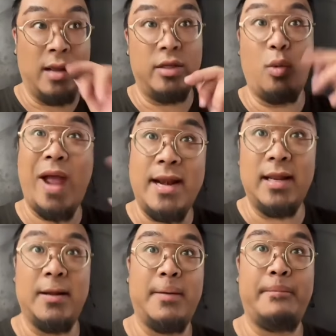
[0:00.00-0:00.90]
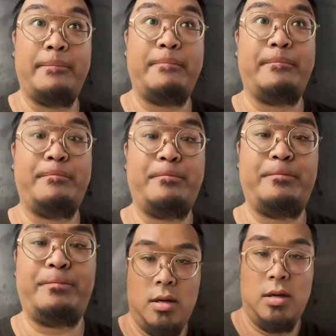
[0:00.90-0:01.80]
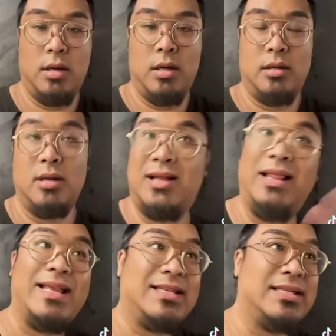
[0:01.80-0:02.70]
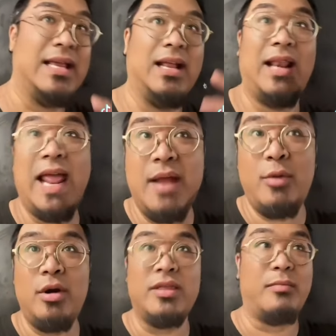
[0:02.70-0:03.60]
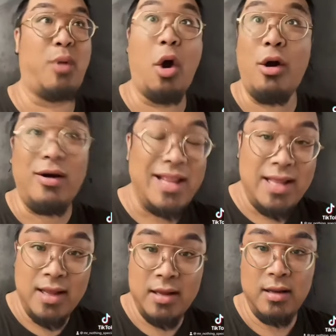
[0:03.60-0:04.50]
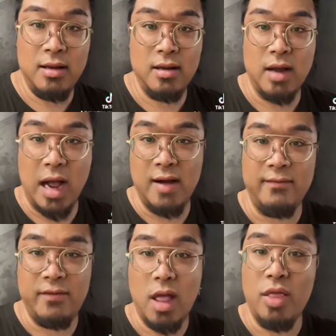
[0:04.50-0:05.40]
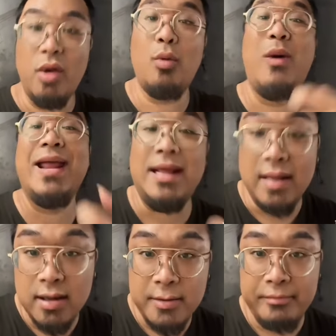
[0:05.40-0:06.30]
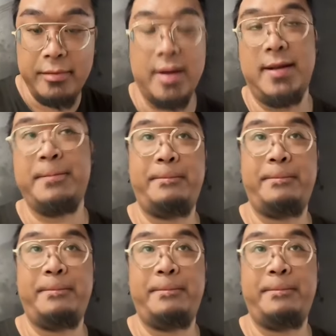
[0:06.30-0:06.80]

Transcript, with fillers: The wedding, the glitz and glamour and the partying of the wedding, right?